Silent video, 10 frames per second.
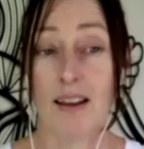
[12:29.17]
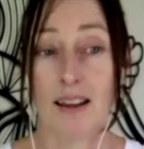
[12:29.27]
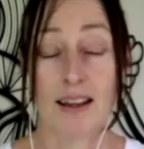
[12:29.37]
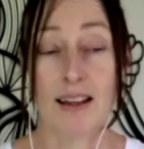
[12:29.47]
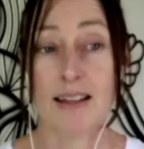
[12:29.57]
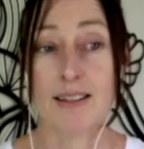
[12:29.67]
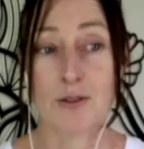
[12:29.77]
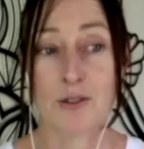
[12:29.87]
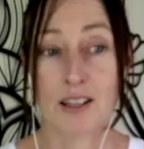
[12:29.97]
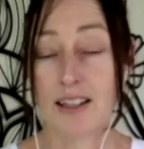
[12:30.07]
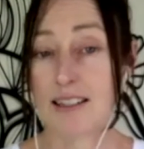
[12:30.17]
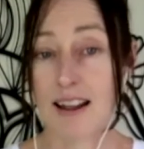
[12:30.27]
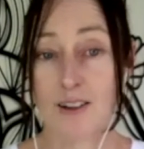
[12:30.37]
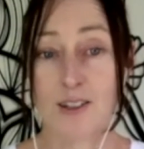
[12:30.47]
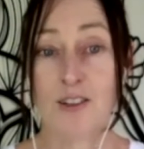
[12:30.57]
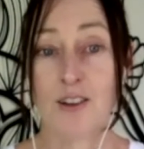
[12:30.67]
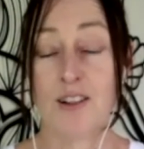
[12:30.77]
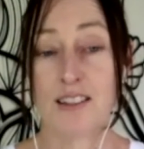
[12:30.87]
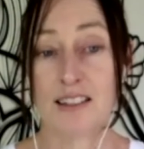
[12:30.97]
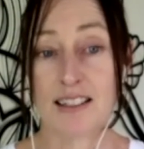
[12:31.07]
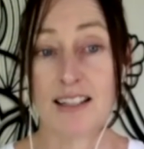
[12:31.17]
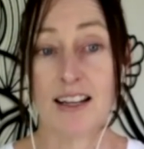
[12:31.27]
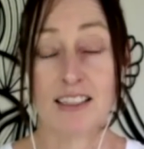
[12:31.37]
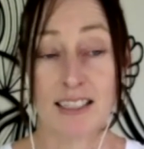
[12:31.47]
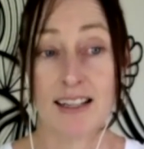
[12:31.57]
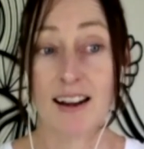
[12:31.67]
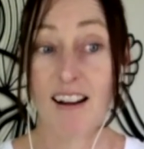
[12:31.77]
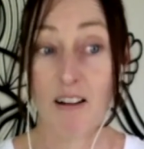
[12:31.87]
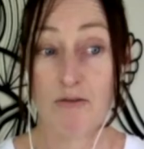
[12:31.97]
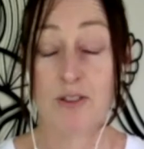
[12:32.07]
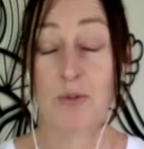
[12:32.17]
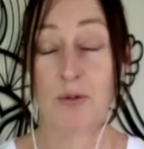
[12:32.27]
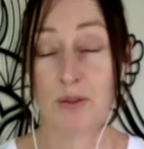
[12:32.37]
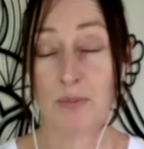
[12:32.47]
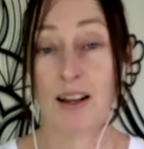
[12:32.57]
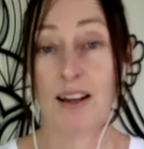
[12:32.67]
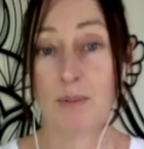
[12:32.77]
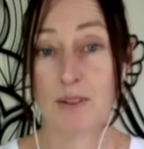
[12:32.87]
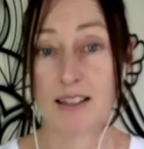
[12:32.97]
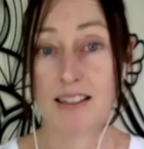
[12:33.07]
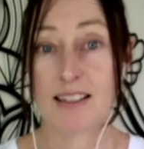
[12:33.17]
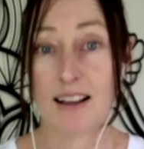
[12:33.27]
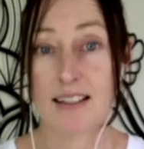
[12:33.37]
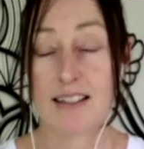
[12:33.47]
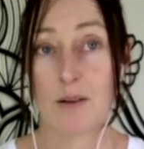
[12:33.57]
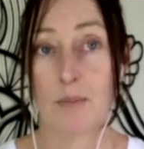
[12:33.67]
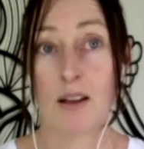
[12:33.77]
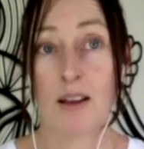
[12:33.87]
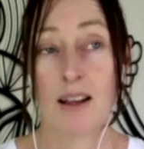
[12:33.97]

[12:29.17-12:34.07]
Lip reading: Again, it's drilling down to those and starting to get comfortable with being able to discuss them